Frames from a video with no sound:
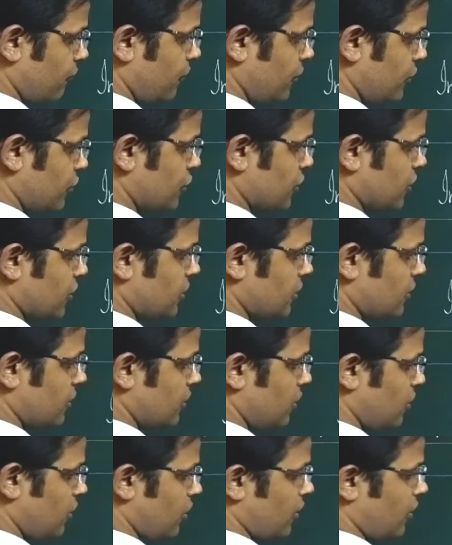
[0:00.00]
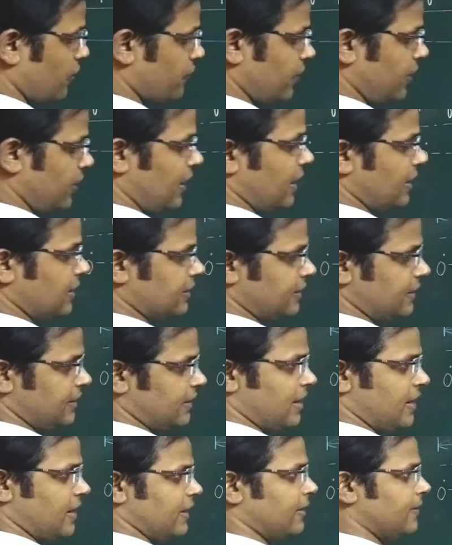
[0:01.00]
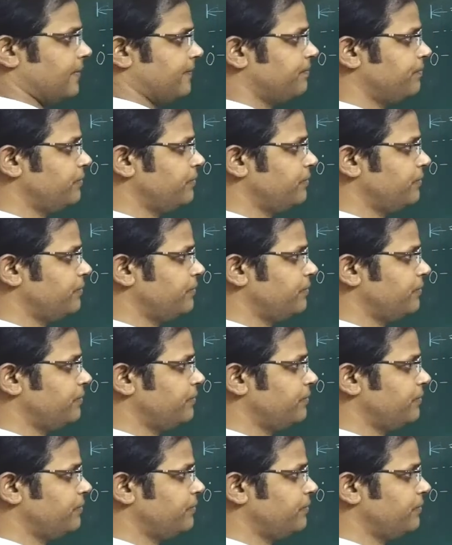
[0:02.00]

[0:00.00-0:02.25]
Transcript: vision of a healthy eye.